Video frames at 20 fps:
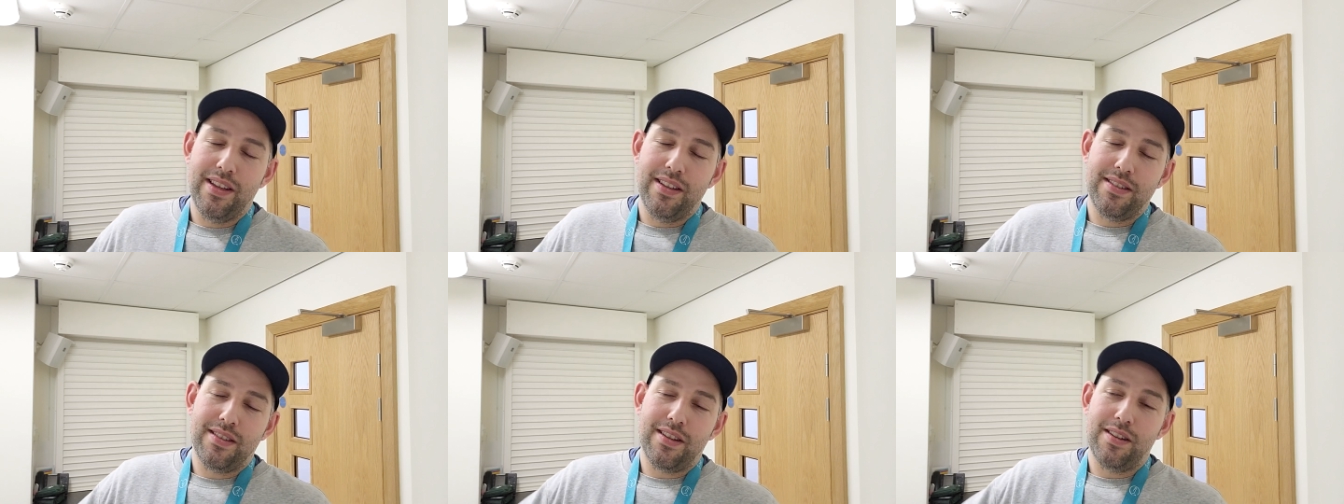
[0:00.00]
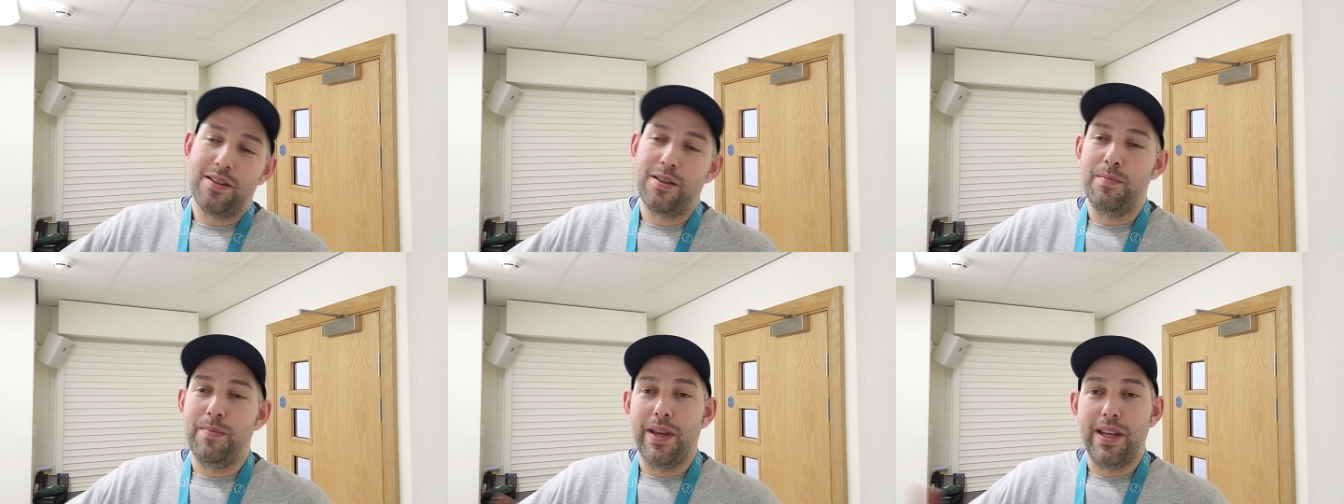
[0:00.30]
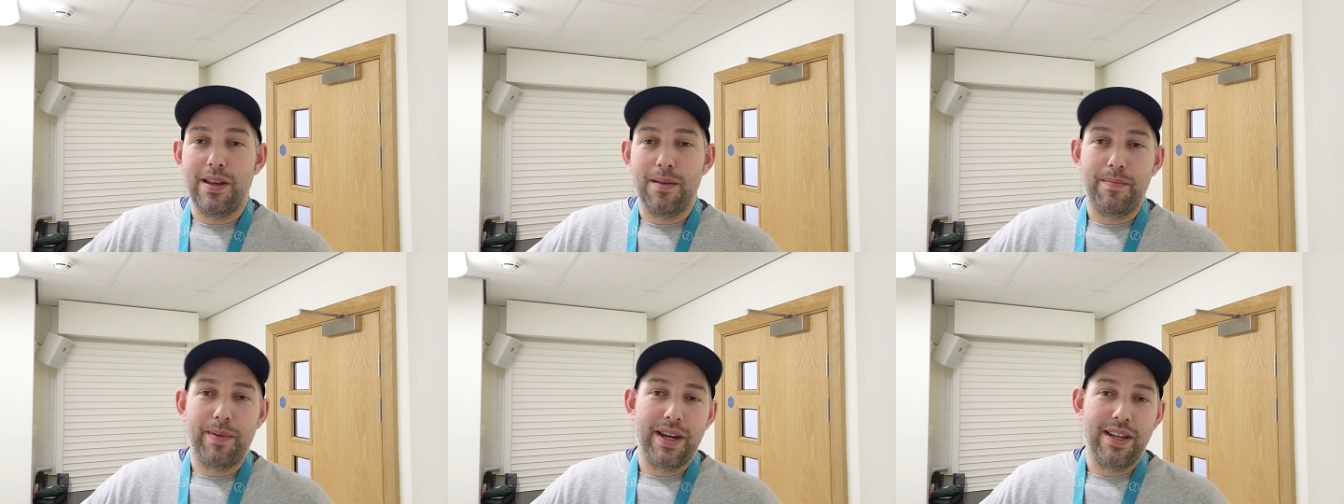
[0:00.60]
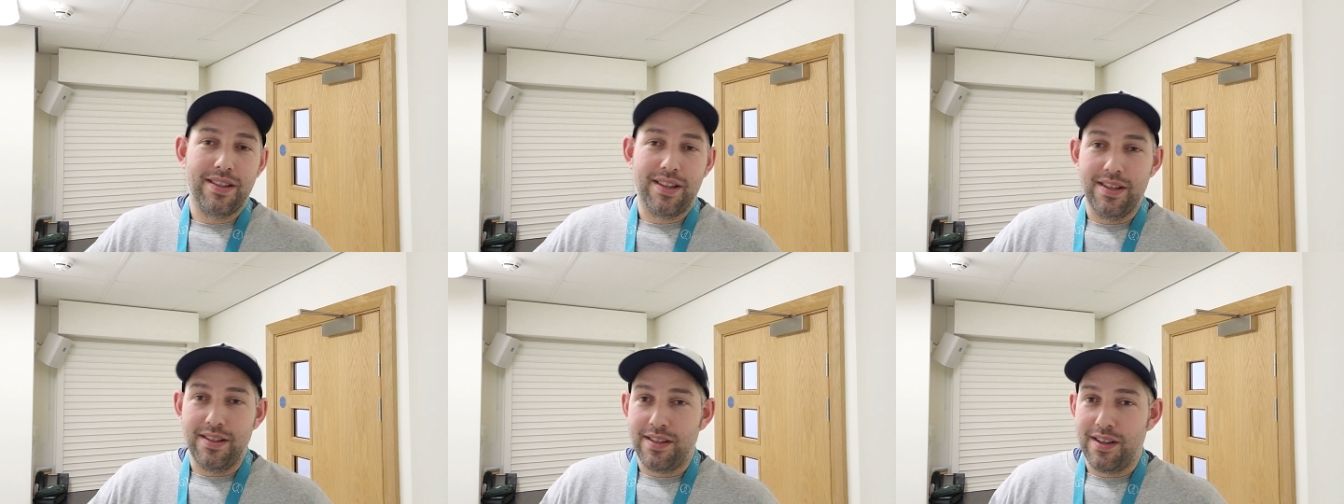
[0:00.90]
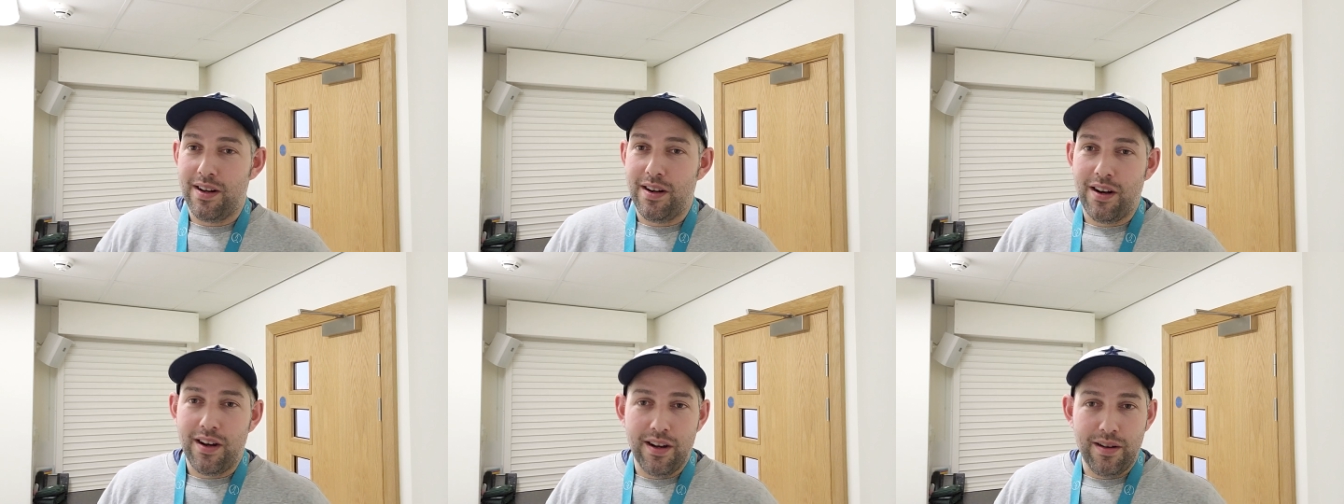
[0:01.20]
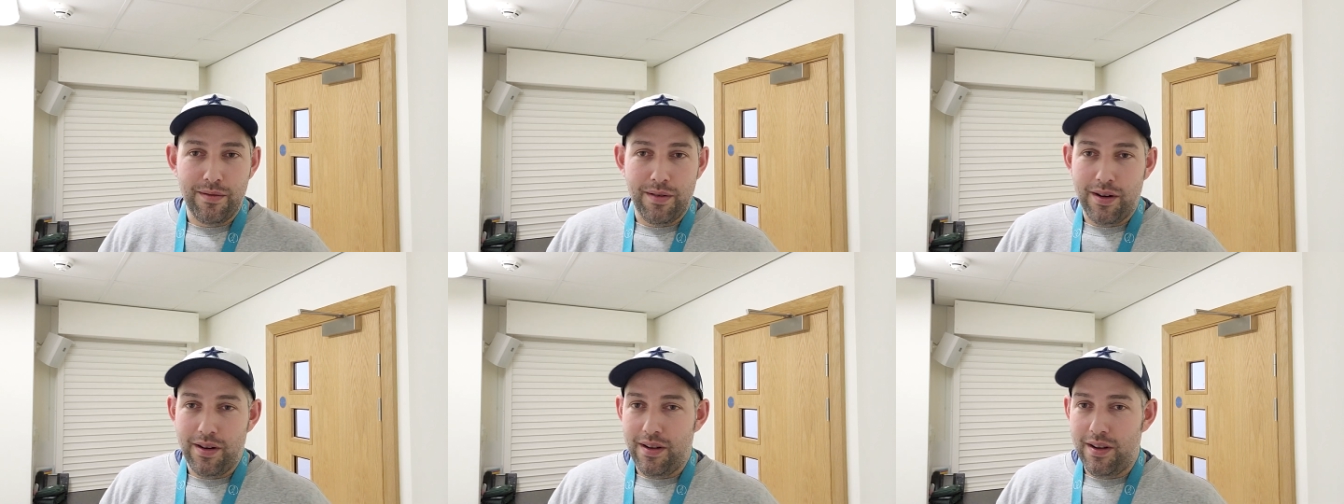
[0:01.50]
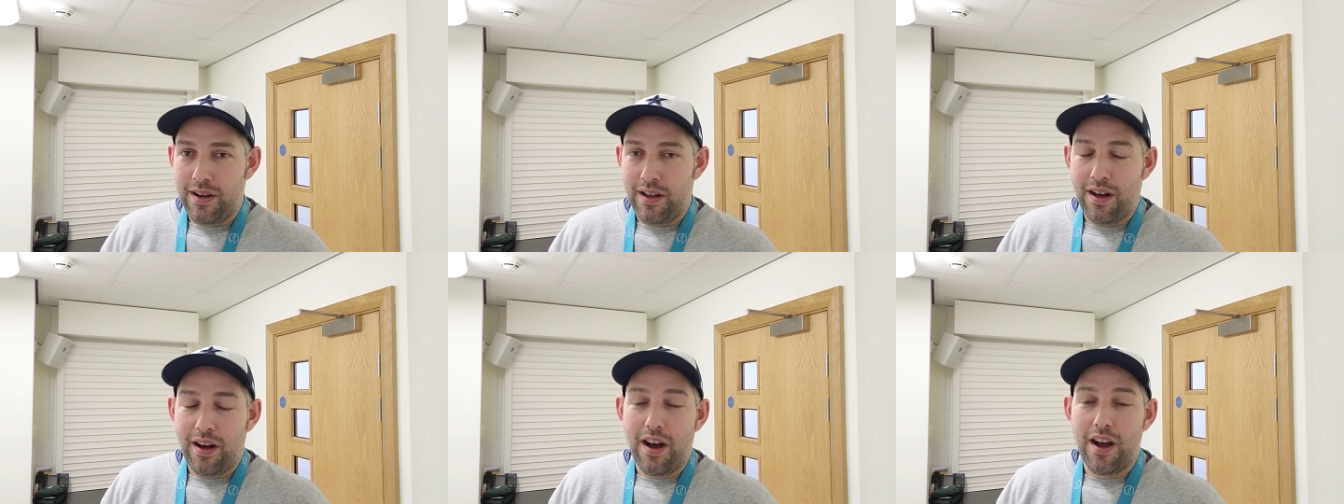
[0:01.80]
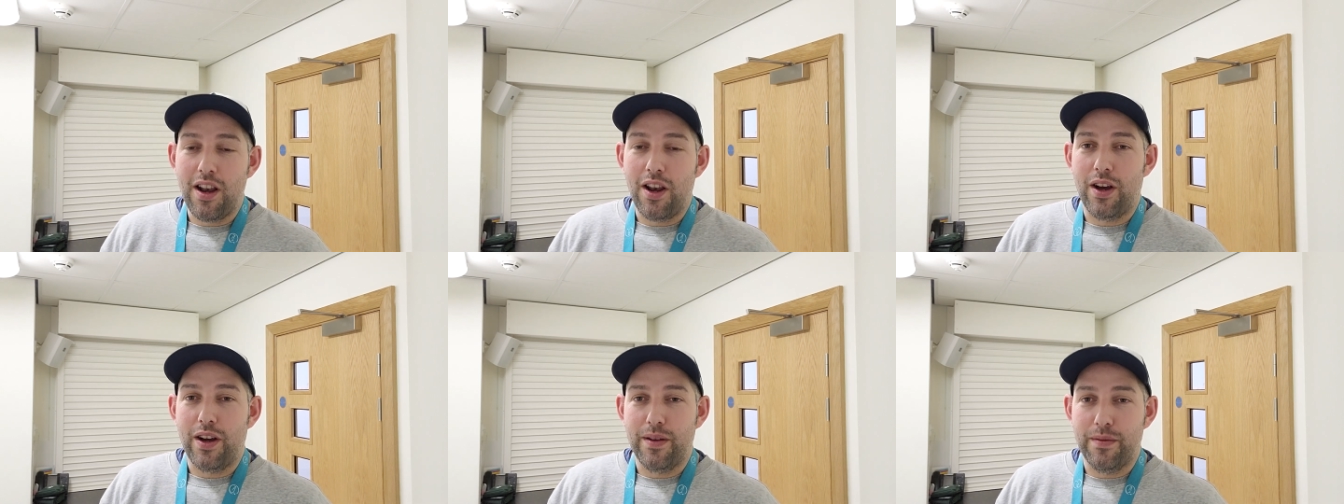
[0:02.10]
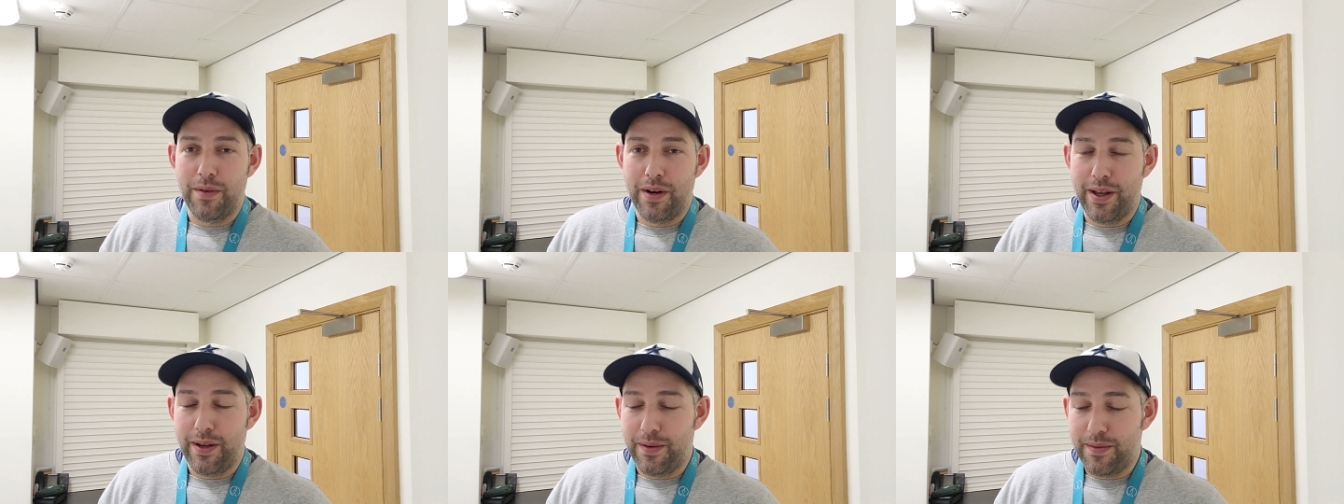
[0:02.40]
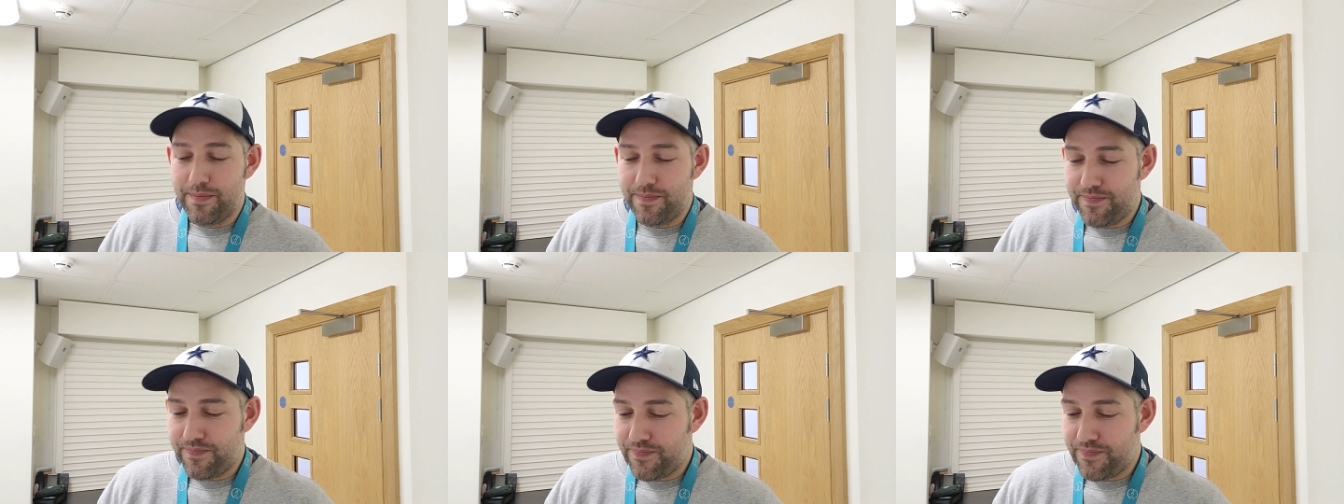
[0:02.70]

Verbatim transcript: Social media basically is your highlight highlight reel